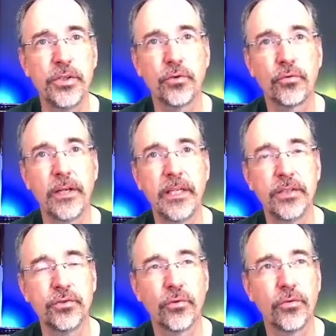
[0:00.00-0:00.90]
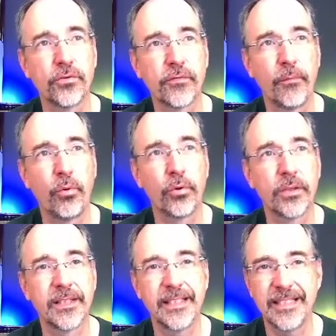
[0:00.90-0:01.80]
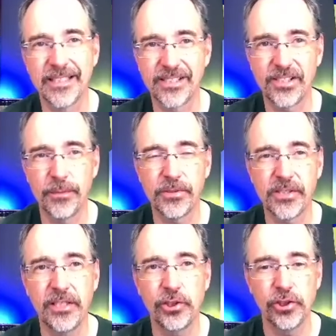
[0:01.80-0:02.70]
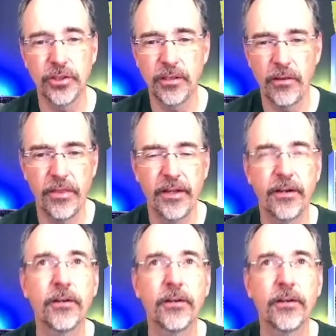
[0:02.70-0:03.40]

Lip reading: Ukrainian drones reportedly hit a substation there.